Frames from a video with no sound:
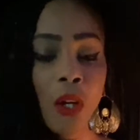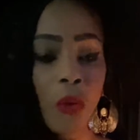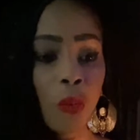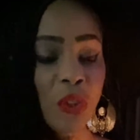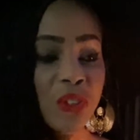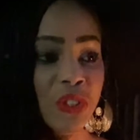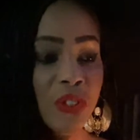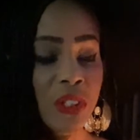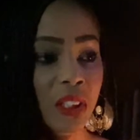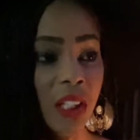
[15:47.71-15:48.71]
What do you
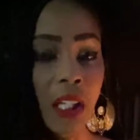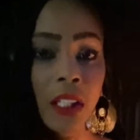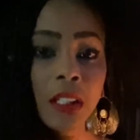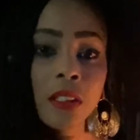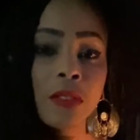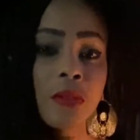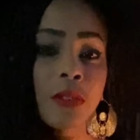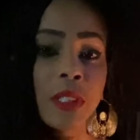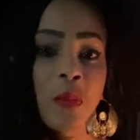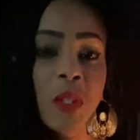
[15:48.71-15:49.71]
look like,
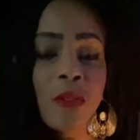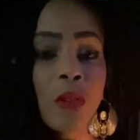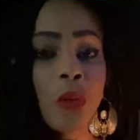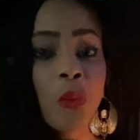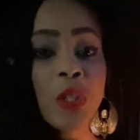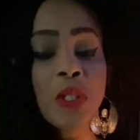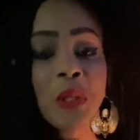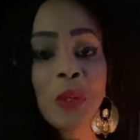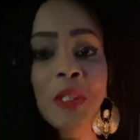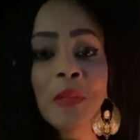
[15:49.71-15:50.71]
demon? What do you
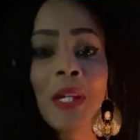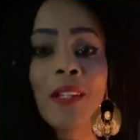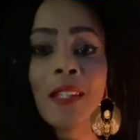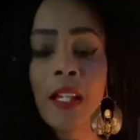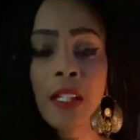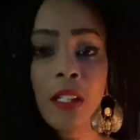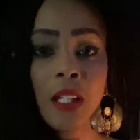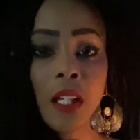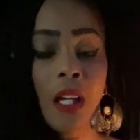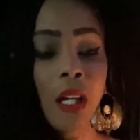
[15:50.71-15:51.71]
smell like?
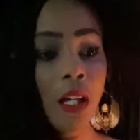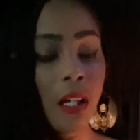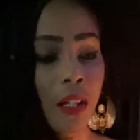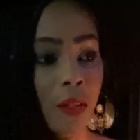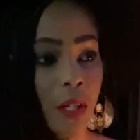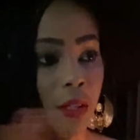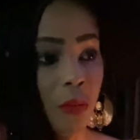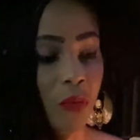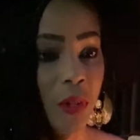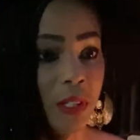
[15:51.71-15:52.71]

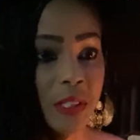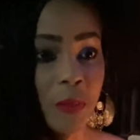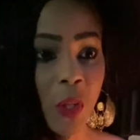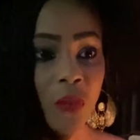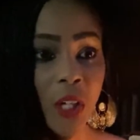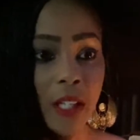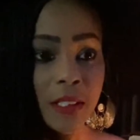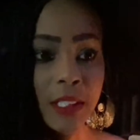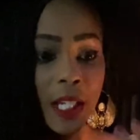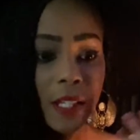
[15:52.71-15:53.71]
If you get a smell of cotton
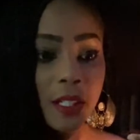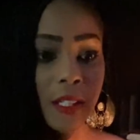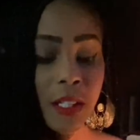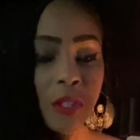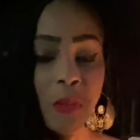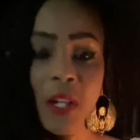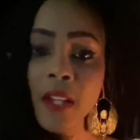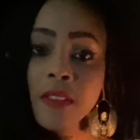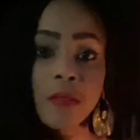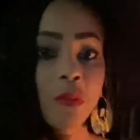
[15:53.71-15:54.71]
candy in your mind,
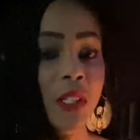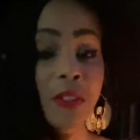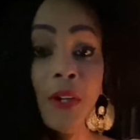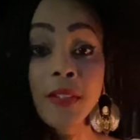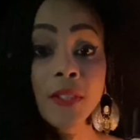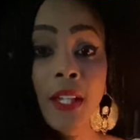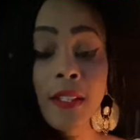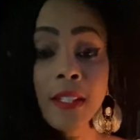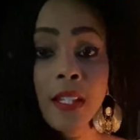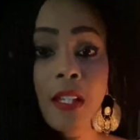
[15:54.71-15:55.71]
then it's cotton
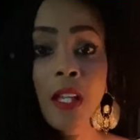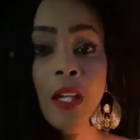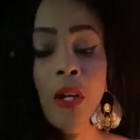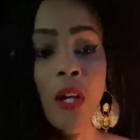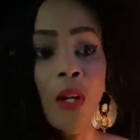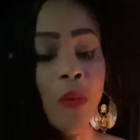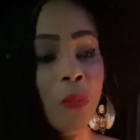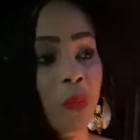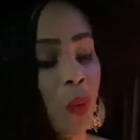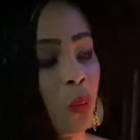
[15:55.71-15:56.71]
candy.
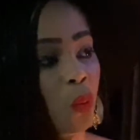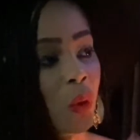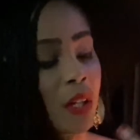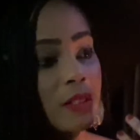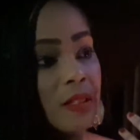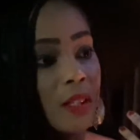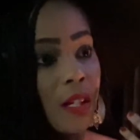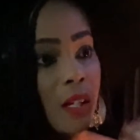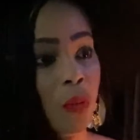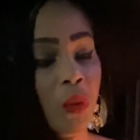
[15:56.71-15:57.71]
What
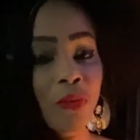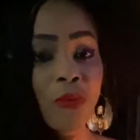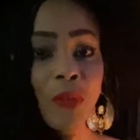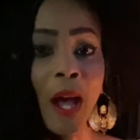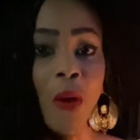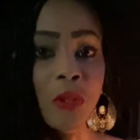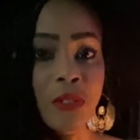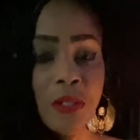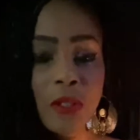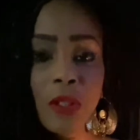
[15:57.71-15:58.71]

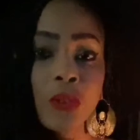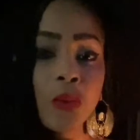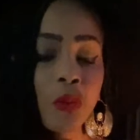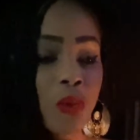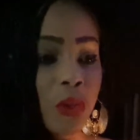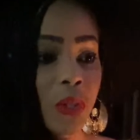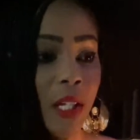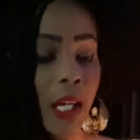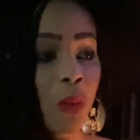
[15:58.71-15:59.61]
flowers do you like?